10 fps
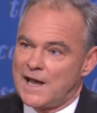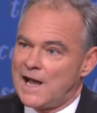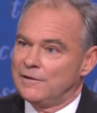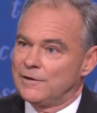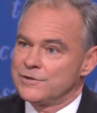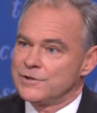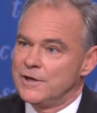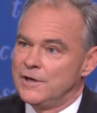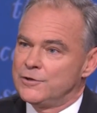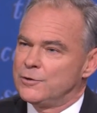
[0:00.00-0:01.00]
dollars
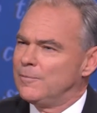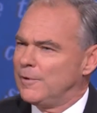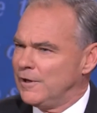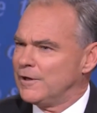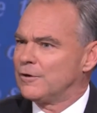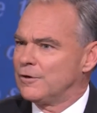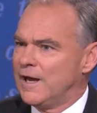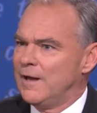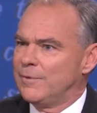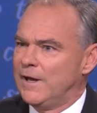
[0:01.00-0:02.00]
to a political
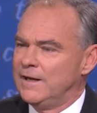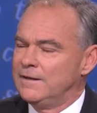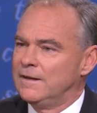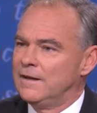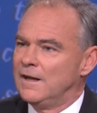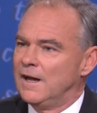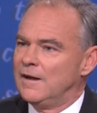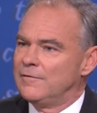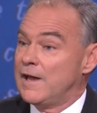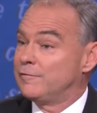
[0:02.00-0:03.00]
campaign
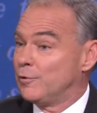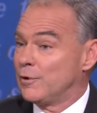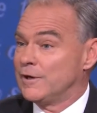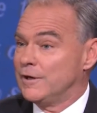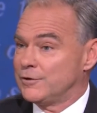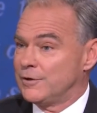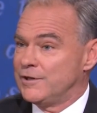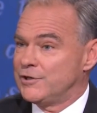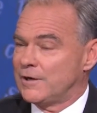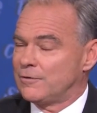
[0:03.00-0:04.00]
of a Florida
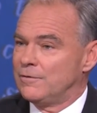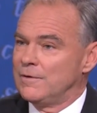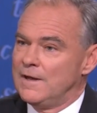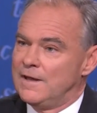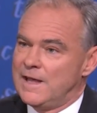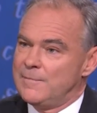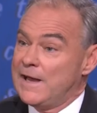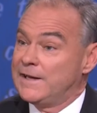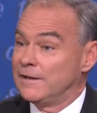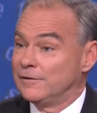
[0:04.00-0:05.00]
attorney general. They
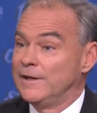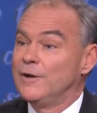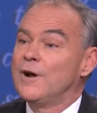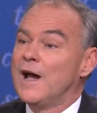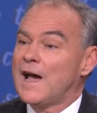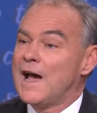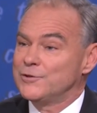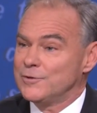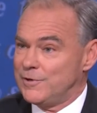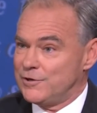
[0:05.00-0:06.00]
made an illegal
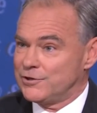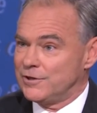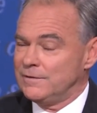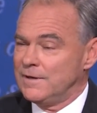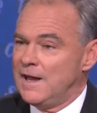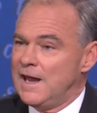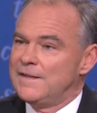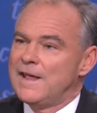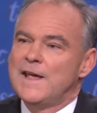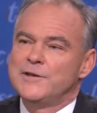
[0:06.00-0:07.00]
contribution
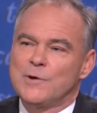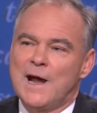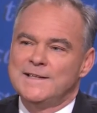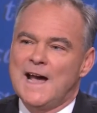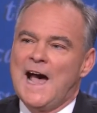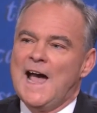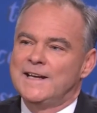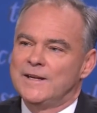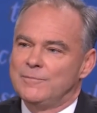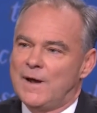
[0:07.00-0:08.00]
and then they tried to
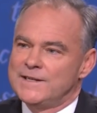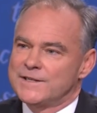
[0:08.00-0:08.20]
hide it by